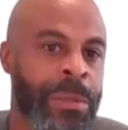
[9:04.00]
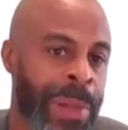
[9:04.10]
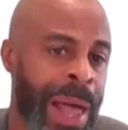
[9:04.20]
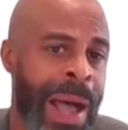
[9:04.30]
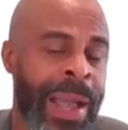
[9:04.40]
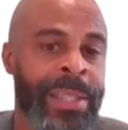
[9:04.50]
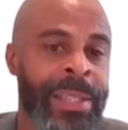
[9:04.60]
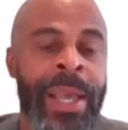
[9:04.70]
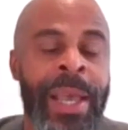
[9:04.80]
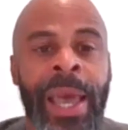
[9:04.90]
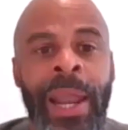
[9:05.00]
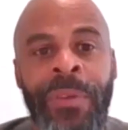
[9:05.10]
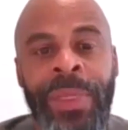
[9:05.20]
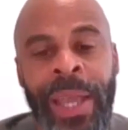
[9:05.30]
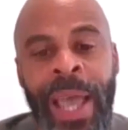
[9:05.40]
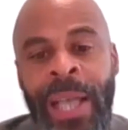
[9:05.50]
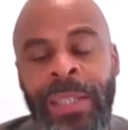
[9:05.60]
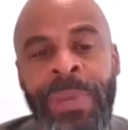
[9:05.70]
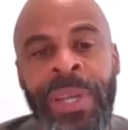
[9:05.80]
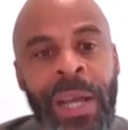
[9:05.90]
supplies and everything that has
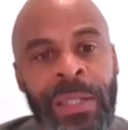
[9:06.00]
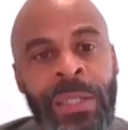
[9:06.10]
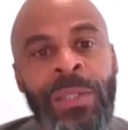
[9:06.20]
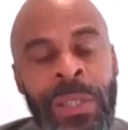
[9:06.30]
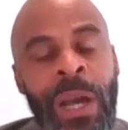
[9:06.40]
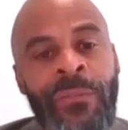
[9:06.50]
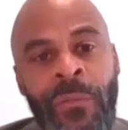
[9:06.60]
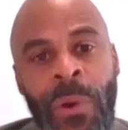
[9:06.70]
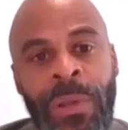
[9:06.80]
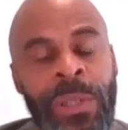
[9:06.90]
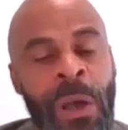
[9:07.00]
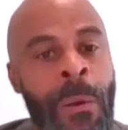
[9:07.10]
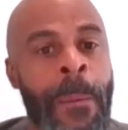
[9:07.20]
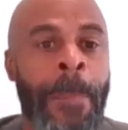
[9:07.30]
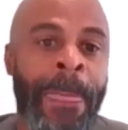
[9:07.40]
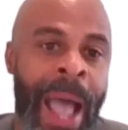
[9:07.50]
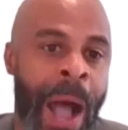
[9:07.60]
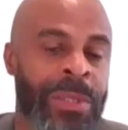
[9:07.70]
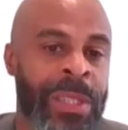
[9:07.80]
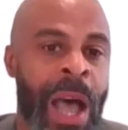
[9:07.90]
to be done done for it so
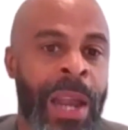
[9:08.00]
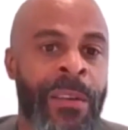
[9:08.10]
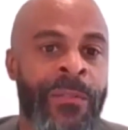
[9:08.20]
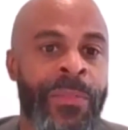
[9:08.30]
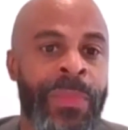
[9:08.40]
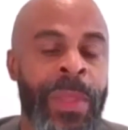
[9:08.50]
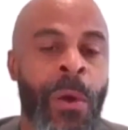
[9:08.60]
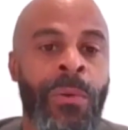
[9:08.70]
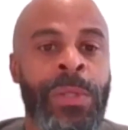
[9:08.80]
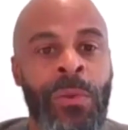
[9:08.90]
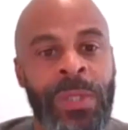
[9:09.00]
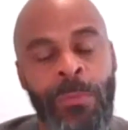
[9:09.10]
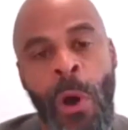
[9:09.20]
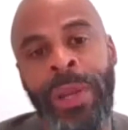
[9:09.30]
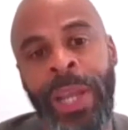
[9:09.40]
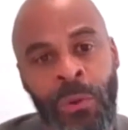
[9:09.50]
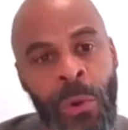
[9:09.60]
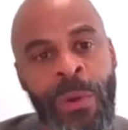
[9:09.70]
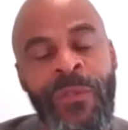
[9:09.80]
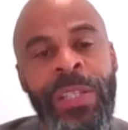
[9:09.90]
outside of those, those small knit
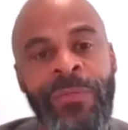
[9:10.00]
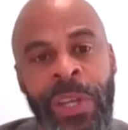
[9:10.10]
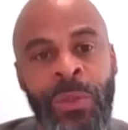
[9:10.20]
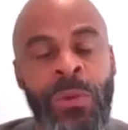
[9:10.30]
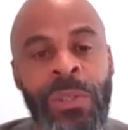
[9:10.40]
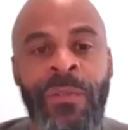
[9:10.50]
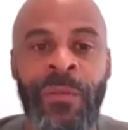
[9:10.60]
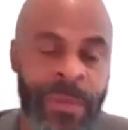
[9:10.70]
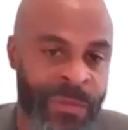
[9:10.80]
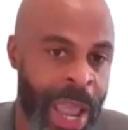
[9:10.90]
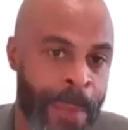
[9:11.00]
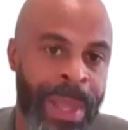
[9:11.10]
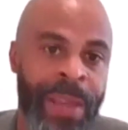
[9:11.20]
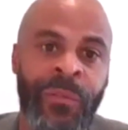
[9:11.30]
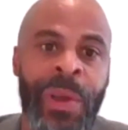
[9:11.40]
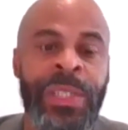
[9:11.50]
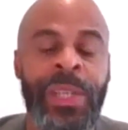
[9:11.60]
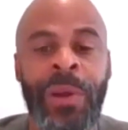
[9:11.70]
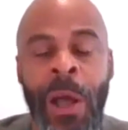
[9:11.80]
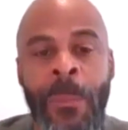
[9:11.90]
group of individuals family and friends
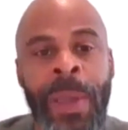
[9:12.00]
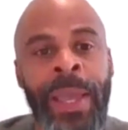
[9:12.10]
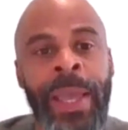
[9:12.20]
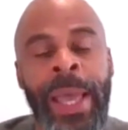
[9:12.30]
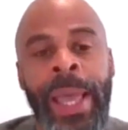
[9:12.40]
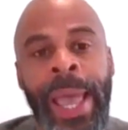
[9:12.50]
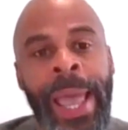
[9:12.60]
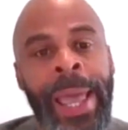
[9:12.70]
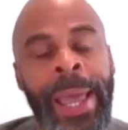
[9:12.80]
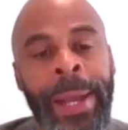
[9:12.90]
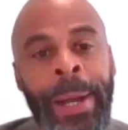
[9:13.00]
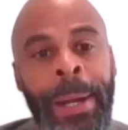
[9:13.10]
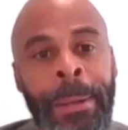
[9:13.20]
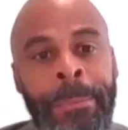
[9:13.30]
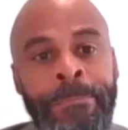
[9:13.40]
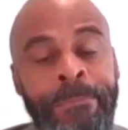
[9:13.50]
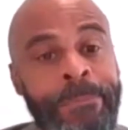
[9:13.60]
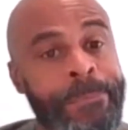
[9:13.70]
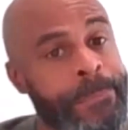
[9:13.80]
that are helping and um,